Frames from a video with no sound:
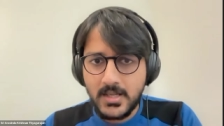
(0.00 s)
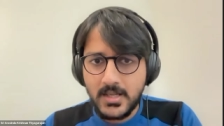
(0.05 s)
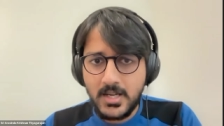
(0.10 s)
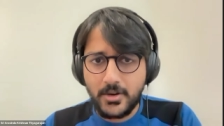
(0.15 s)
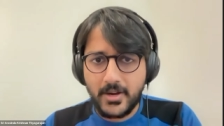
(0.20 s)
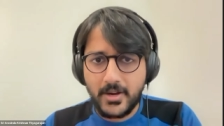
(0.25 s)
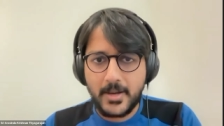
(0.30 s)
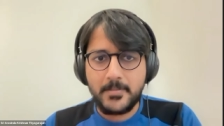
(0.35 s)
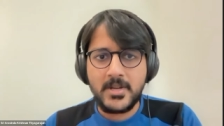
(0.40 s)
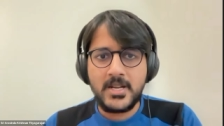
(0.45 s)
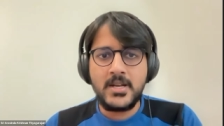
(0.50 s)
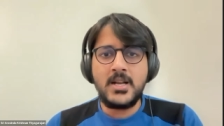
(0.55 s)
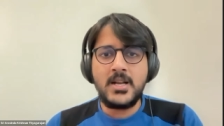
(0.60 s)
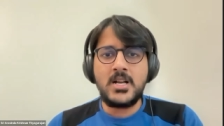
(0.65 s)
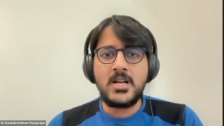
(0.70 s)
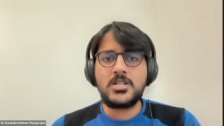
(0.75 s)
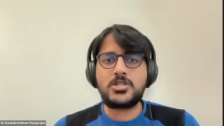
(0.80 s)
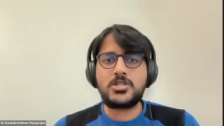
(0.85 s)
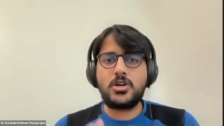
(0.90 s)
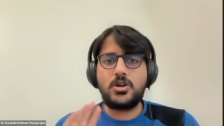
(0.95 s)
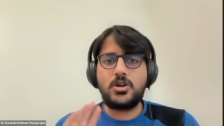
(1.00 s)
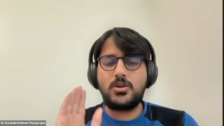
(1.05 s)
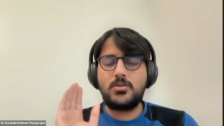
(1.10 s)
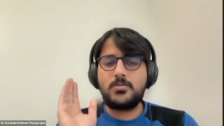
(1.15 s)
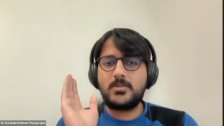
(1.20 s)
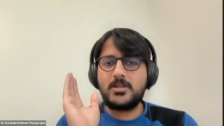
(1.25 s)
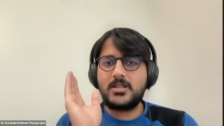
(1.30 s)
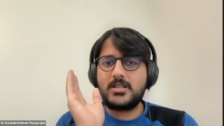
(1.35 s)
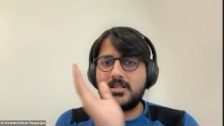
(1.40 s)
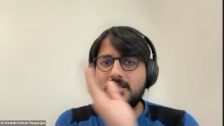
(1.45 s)
Okay,
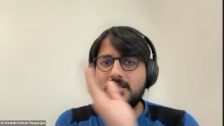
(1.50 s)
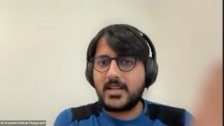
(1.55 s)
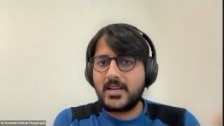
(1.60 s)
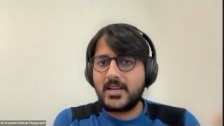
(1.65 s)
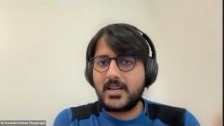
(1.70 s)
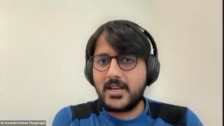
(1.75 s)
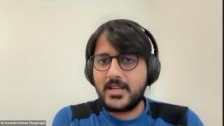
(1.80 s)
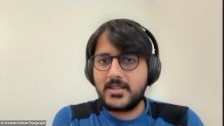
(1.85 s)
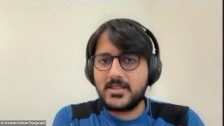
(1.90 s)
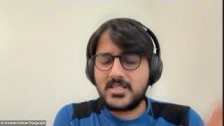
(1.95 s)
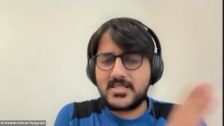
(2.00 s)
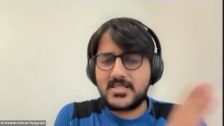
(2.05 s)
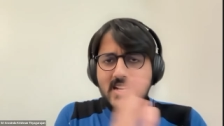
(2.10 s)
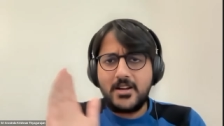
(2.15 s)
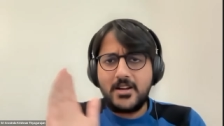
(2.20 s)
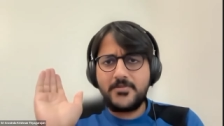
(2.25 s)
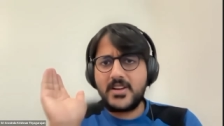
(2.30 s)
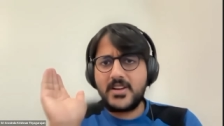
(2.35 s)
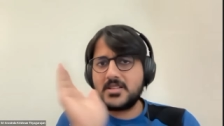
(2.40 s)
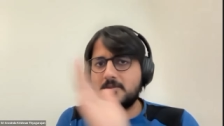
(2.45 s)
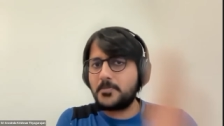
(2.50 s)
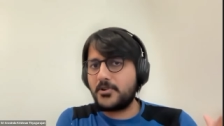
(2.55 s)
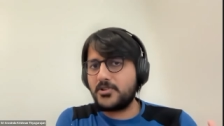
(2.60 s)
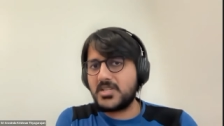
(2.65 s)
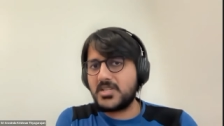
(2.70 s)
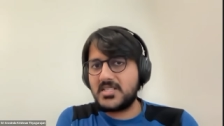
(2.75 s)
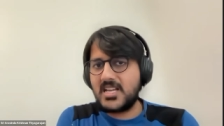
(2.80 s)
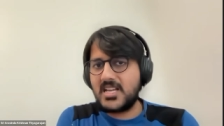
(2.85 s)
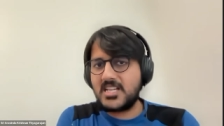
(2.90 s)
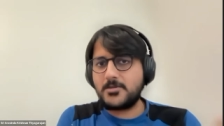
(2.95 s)
so the, the setup phase
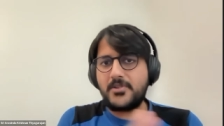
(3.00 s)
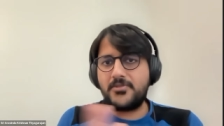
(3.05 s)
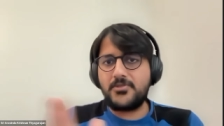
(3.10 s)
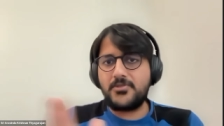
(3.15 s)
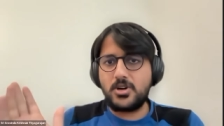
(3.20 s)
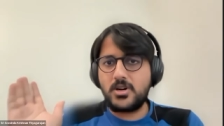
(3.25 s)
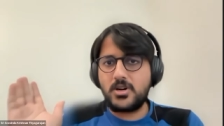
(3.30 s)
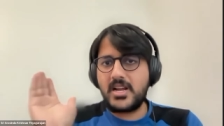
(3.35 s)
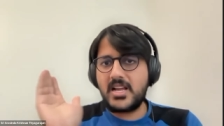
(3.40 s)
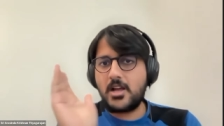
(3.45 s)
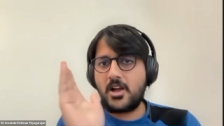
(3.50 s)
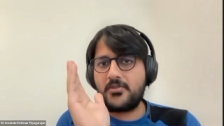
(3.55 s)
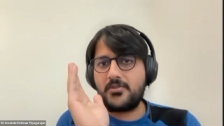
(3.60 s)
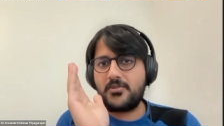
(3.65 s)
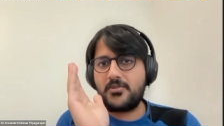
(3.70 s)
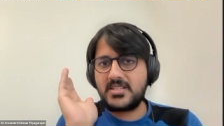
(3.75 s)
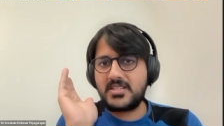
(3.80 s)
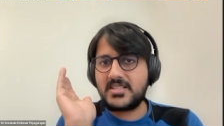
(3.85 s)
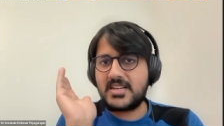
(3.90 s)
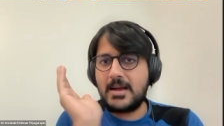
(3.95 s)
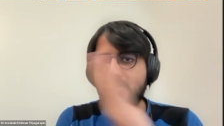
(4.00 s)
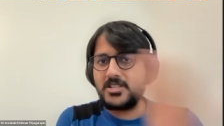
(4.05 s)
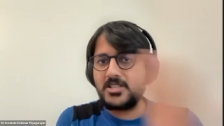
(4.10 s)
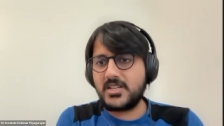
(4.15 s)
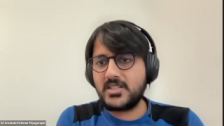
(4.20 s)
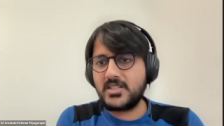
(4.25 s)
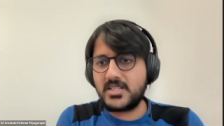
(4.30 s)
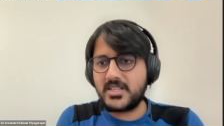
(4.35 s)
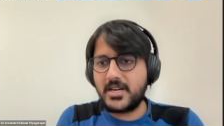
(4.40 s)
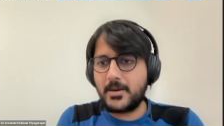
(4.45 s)
proceeds as before of
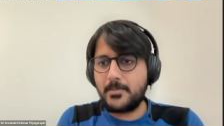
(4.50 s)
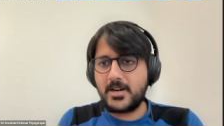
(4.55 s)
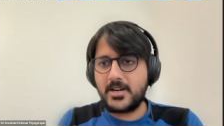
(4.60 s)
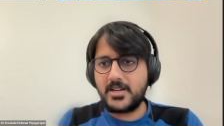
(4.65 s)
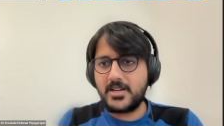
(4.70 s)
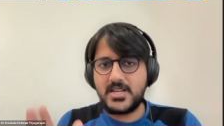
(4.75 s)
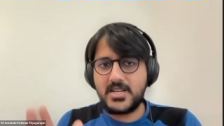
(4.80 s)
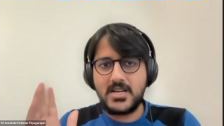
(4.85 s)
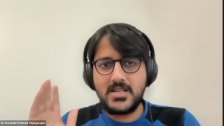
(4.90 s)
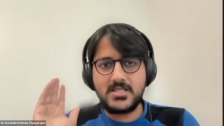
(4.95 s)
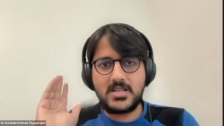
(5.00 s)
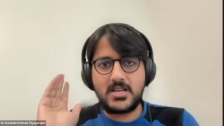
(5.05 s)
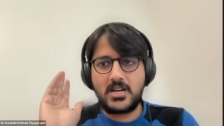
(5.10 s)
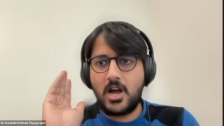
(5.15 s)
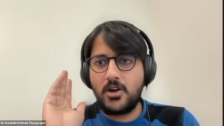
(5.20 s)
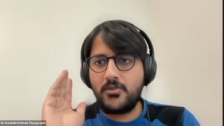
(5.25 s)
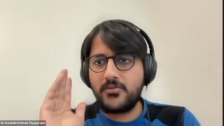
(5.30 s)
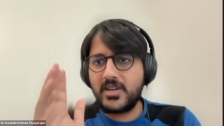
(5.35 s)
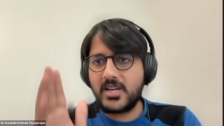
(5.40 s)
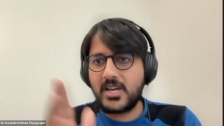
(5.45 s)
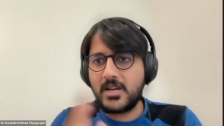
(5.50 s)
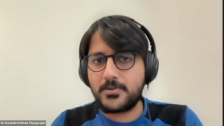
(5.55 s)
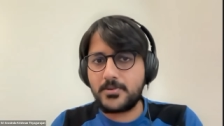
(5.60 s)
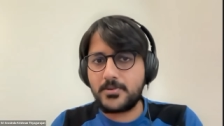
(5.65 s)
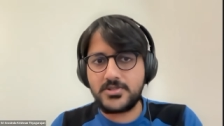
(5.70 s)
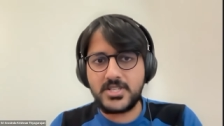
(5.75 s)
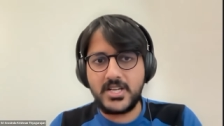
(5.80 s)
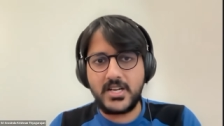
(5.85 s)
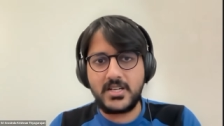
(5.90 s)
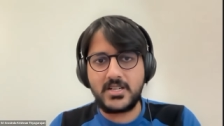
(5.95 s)
establishing the three-party channels, and now we can
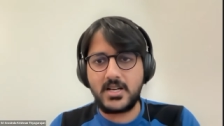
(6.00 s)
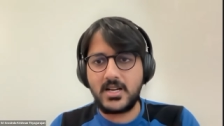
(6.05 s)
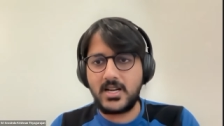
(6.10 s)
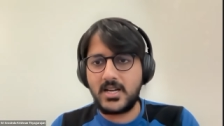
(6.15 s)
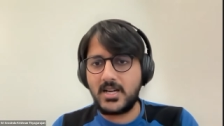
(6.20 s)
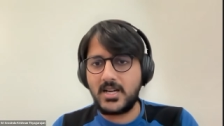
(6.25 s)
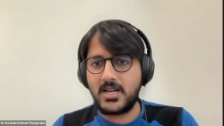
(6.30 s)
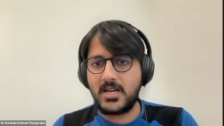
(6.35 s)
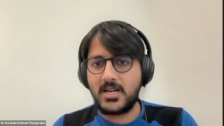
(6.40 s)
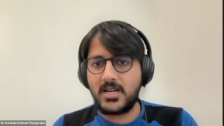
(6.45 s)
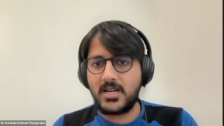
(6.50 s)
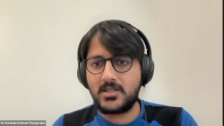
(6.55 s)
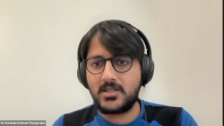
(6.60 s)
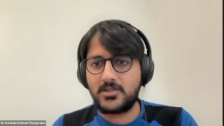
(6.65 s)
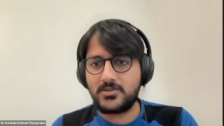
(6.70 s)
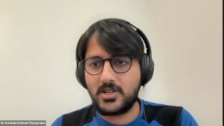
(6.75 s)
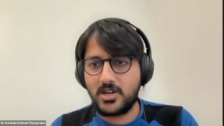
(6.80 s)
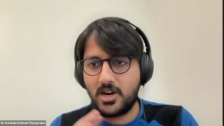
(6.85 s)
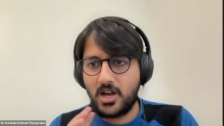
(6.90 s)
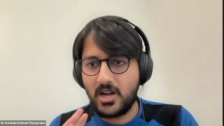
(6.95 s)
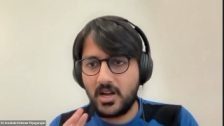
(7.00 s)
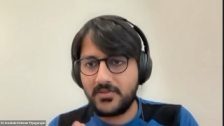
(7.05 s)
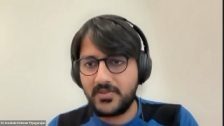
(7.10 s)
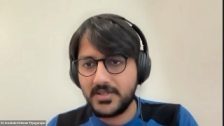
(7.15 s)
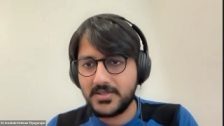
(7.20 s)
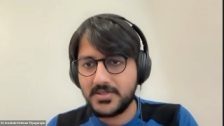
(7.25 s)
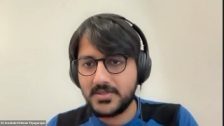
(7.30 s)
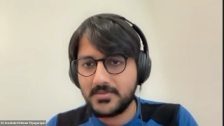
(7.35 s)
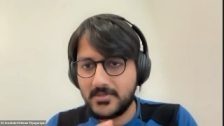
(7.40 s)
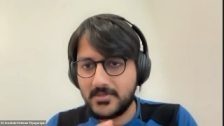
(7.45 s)
proceed uh, to the lock
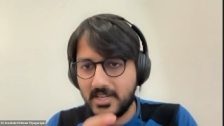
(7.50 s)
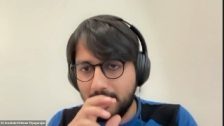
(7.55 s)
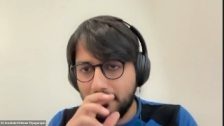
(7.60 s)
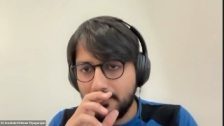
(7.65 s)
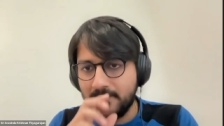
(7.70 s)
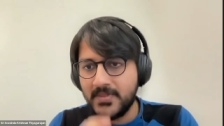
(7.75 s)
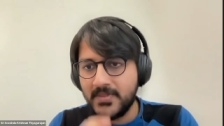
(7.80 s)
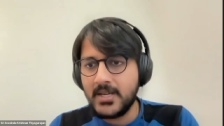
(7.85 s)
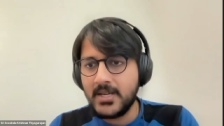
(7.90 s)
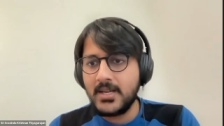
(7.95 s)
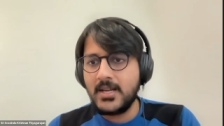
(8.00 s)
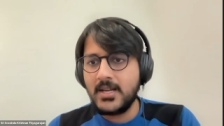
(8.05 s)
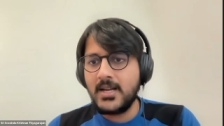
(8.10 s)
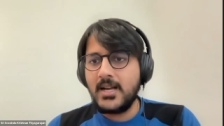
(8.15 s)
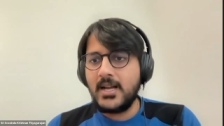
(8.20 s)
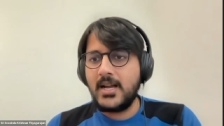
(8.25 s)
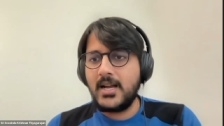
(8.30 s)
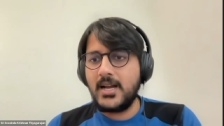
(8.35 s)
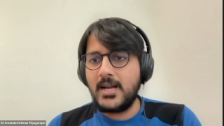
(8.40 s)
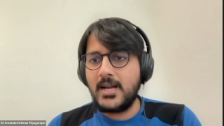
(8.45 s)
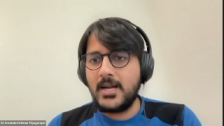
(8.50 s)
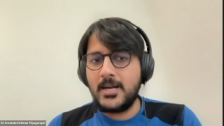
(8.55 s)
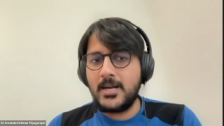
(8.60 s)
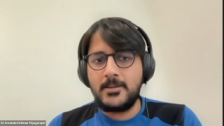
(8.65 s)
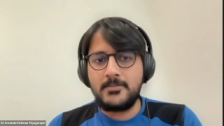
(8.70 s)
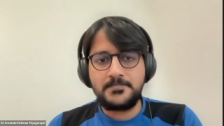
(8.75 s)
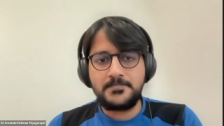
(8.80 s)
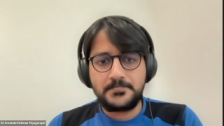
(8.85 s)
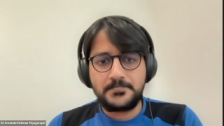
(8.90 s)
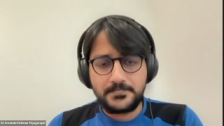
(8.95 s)
phase, right?
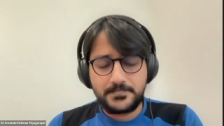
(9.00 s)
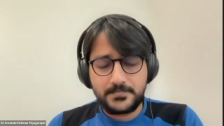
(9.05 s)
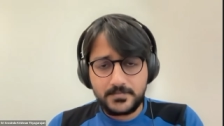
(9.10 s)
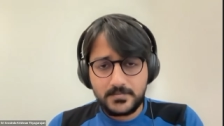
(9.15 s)
Um,